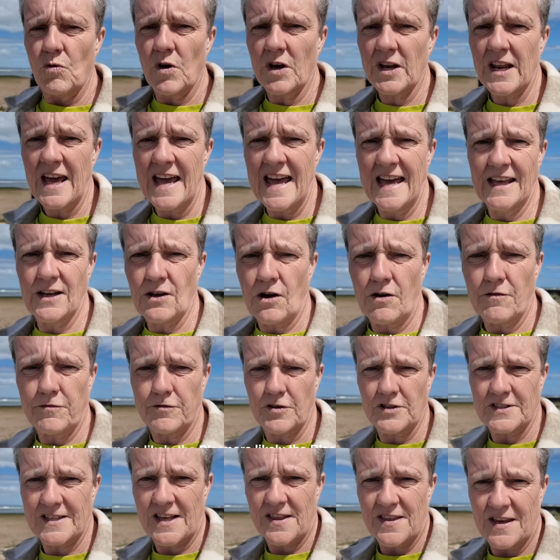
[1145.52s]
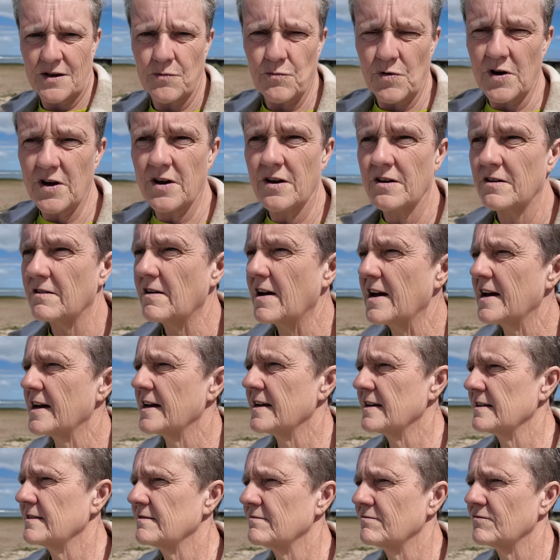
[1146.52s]
we're going to head off because I think
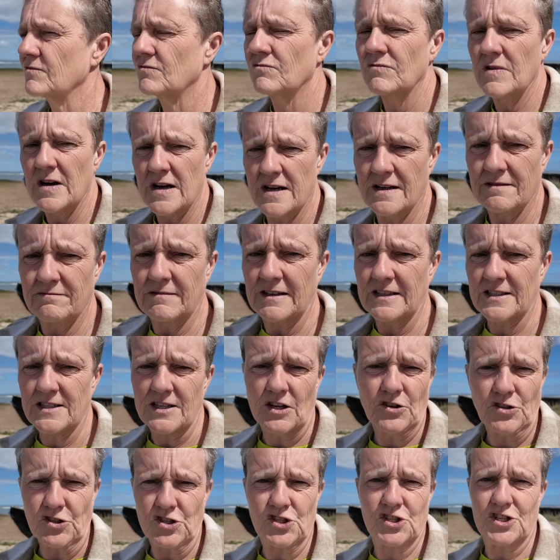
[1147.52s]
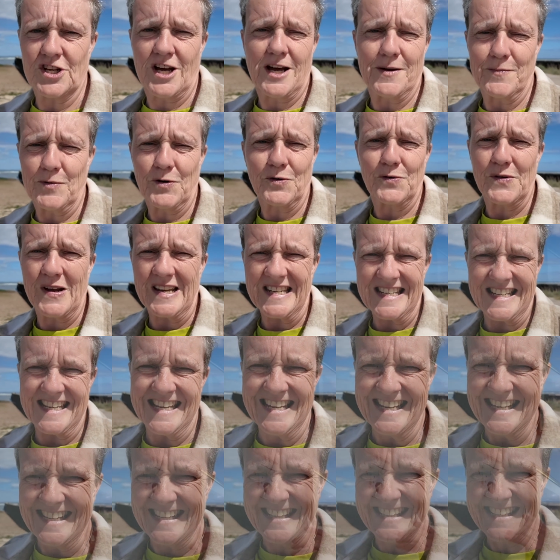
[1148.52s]
it's lunchtime
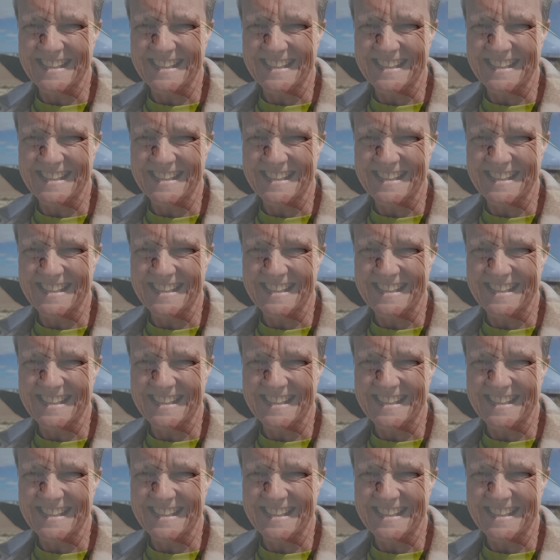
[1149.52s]
already.